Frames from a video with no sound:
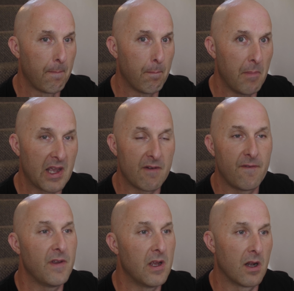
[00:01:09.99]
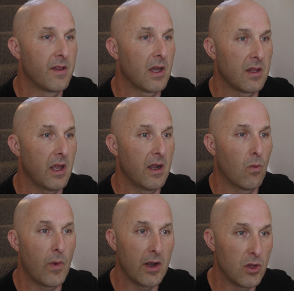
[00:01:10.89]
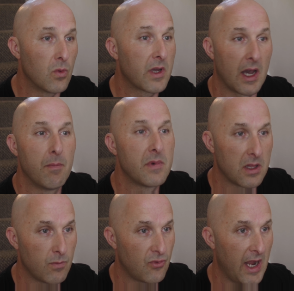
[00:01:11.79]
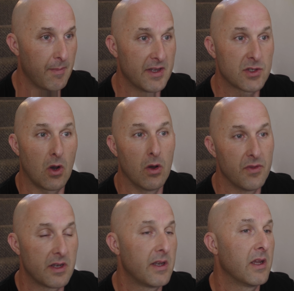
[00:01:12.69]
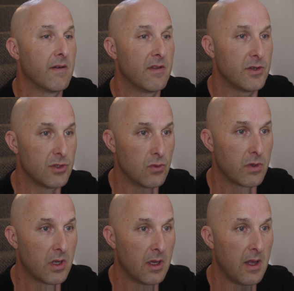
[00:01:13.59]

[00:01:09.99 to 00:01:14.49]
make it feel that when you come to the premise on the day of the shoot,